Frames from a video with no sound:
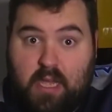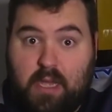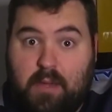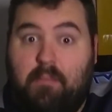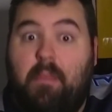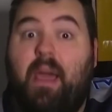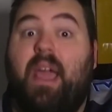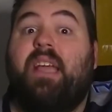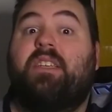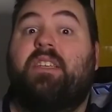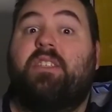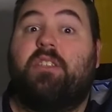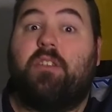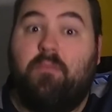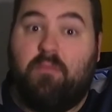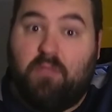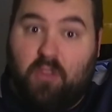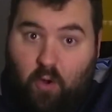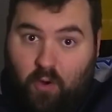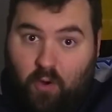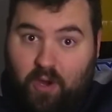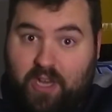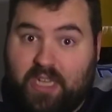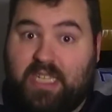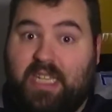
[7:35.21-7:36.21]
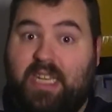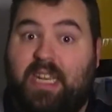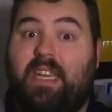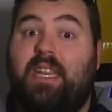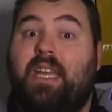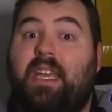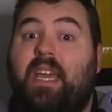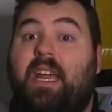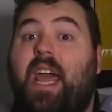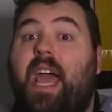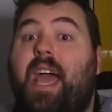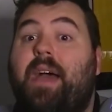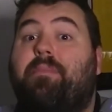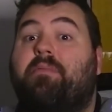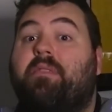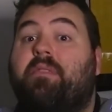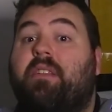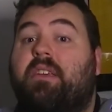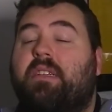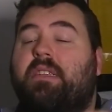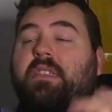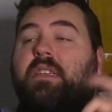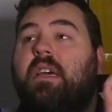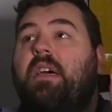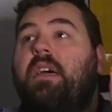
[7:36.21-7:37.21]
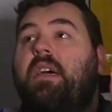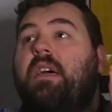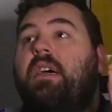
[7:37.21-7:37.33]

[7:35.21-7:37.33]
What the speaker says: Make some noise in Indianapolis.